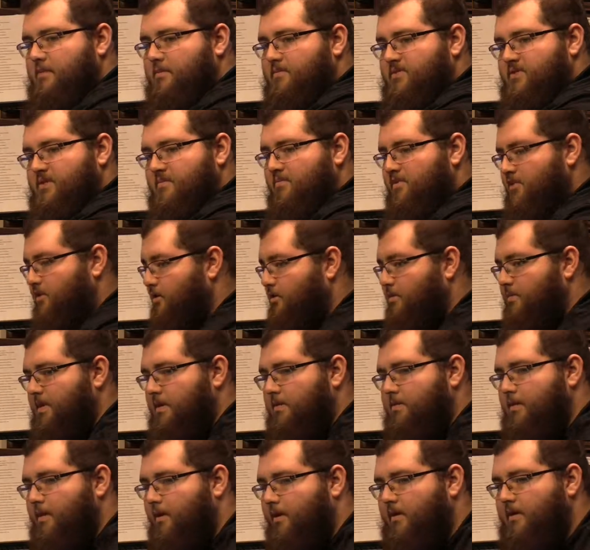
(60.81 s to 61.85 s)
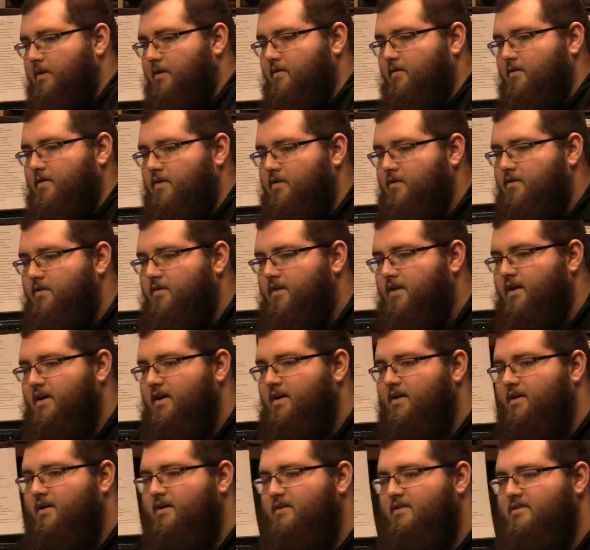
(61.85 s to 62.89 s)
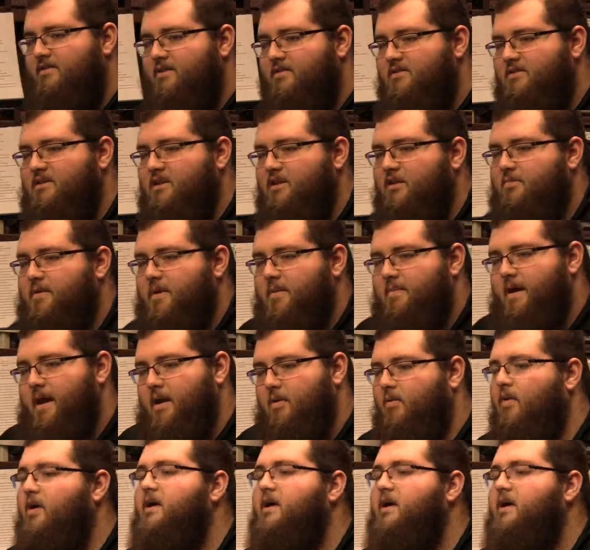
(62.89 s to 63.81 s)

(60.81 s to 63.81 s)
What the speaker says: something you're a big part of. You can tell us a little bit about it.